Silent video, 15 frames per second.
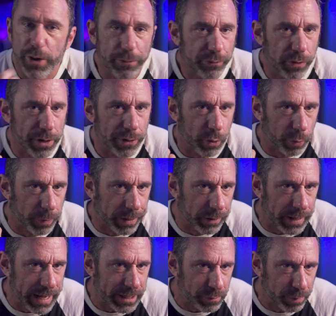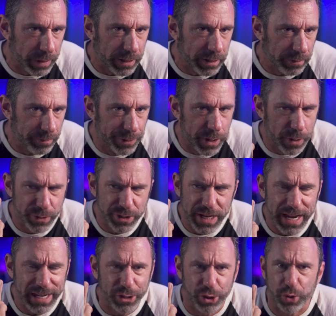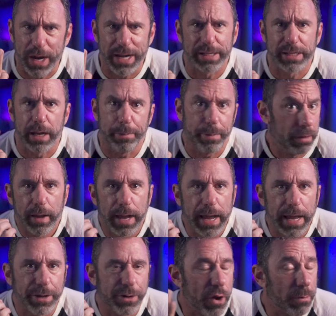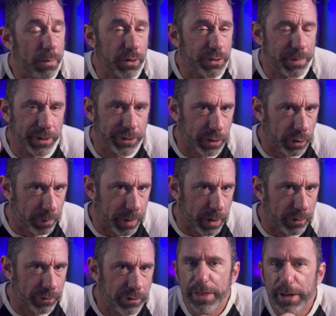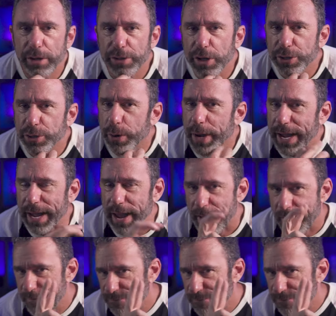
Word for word: no front or rear lat spread, no side tricep, and no most muscular pose. There's also a